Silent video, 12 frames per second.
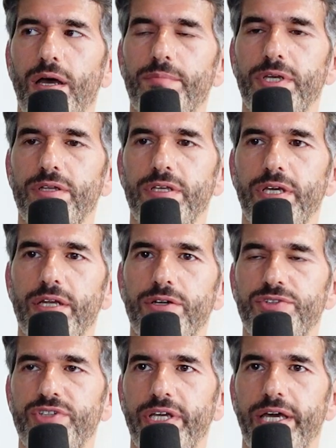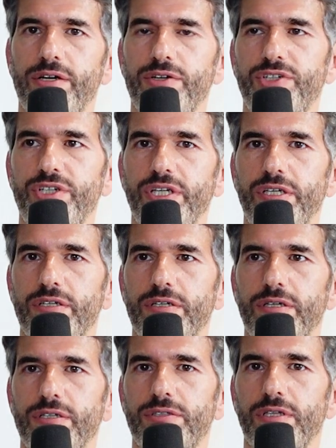I mean, the, ener the
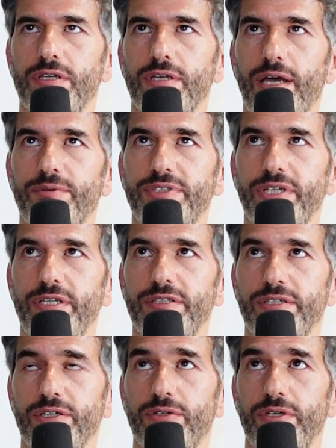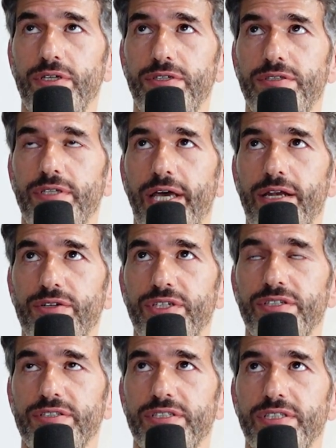energy, it's, I would say his, his
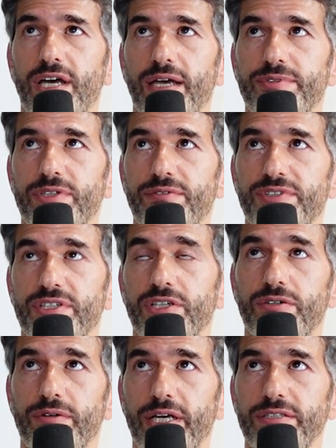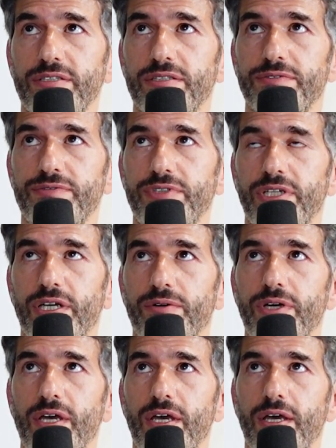energy is at times nervously aggressive, you know,